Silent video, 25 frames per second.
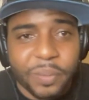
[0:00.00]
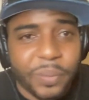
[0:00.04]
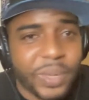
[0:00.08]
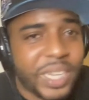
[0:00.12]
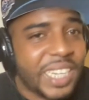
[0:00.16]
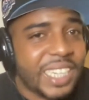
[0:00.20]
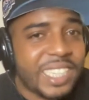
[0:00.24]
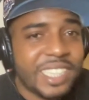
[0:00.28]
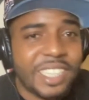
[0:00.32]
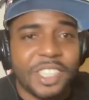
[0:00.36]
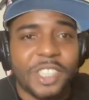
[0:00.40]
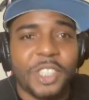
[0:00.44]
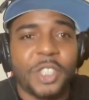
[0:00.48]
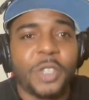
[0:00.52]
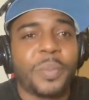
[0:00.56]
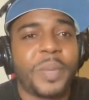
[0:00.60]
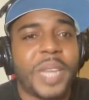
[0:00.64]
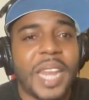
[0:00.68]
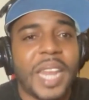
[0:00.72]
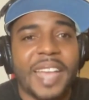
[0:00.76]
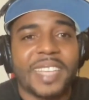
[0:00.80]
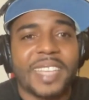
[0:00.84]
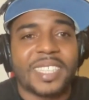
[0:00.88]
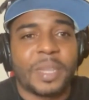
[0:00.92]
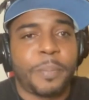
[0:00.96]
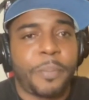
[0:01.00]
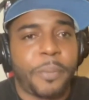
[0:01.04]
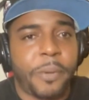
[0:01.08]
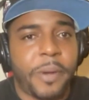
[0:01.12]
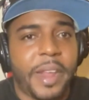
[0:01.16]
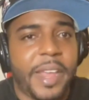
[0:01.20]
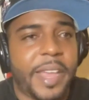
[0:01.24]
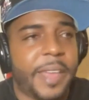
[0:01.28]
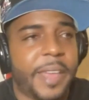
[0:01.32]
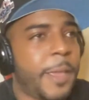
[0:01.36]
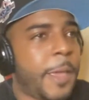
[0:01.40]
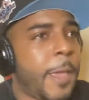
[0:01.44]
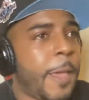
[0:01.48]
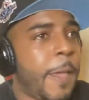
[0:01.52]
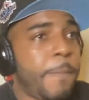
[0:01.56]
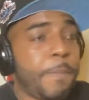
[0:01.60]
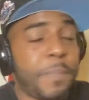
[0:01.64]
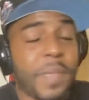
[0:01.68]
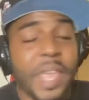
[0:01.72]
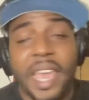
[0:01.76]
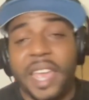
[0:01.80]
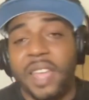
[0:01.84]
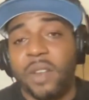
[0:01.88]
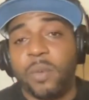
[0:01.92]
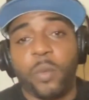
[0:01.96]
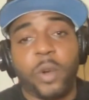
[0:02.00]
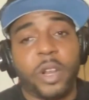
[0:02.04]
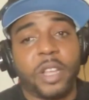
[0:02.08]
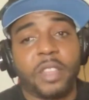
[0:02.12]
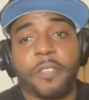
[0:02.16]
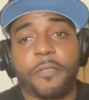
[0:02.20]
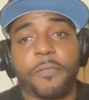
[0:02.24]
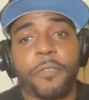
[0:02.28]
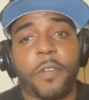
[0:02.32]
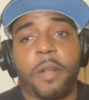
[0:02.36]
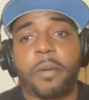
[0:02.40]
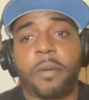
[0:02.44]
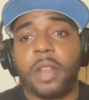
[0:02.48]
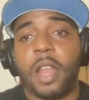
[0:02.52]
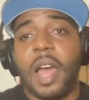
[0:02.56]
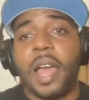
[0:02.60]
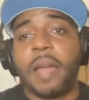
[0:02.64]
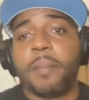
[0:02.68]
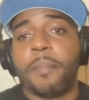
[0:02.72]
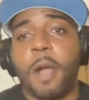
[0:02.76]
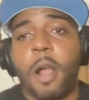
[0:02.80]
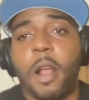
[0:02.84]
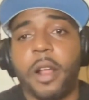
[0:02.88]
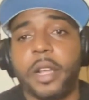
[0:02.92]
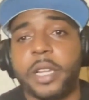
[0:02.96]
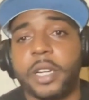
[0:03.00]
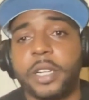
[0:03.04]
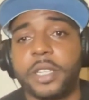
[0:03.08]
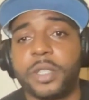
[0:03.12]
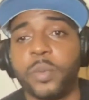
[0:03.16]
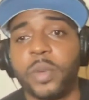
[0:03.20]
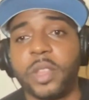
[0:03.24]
We need to humanize the brand, and we're the frontline marketers.